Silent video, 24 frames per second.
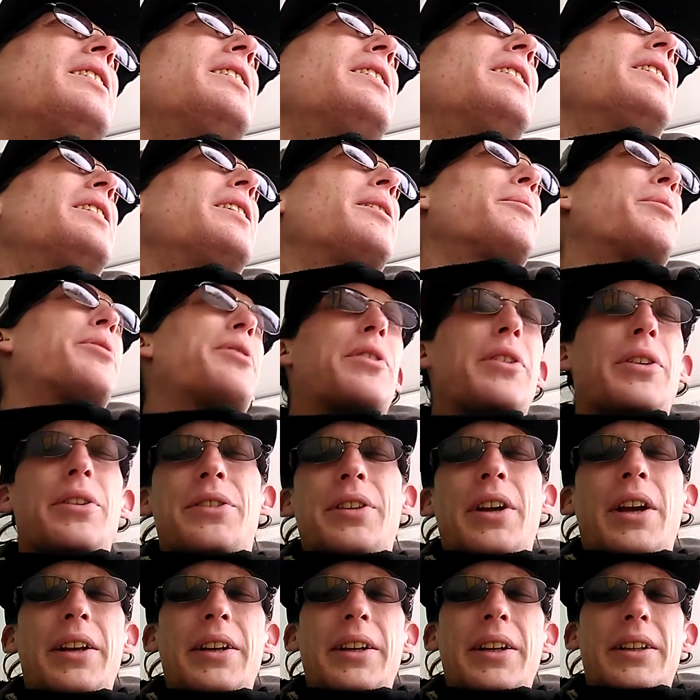I'm still
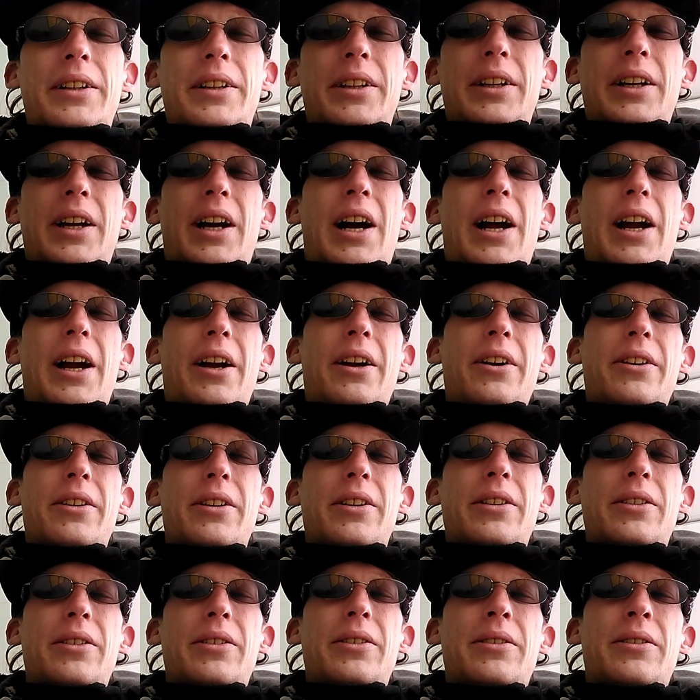technically hired
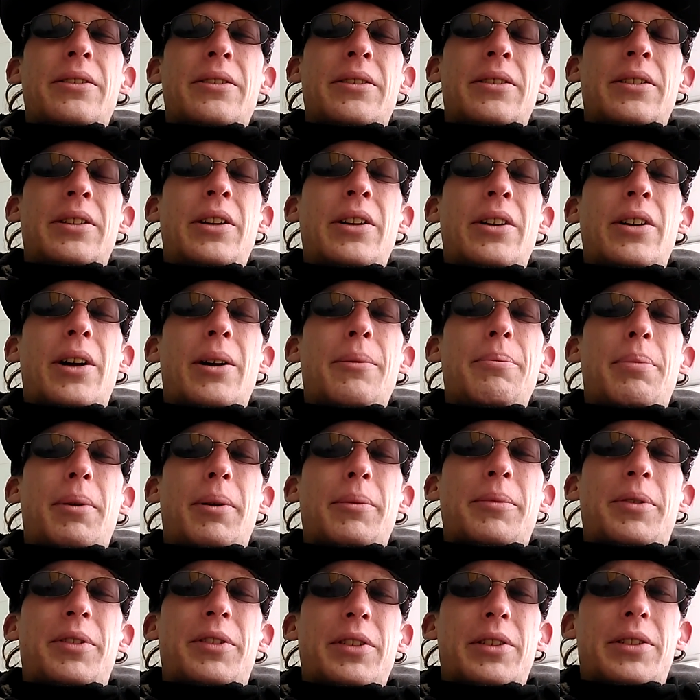in Europe.
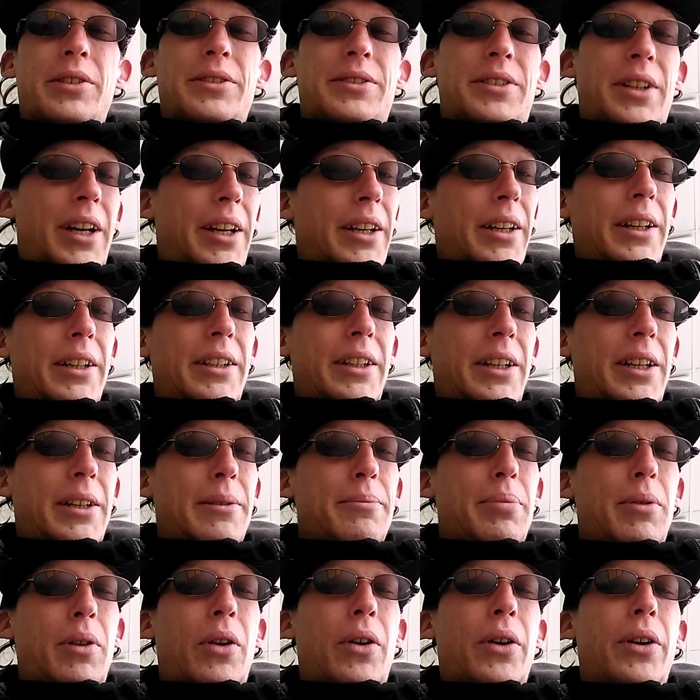I'm still technically
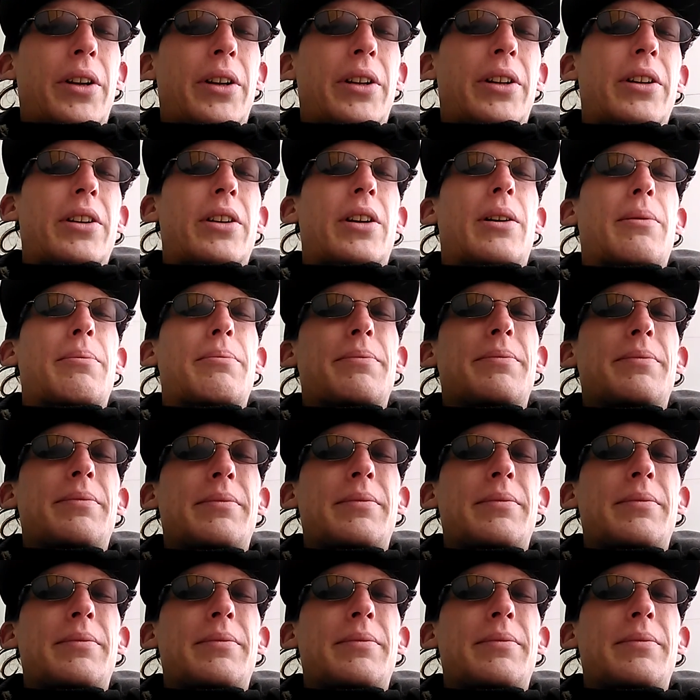employed in Europe.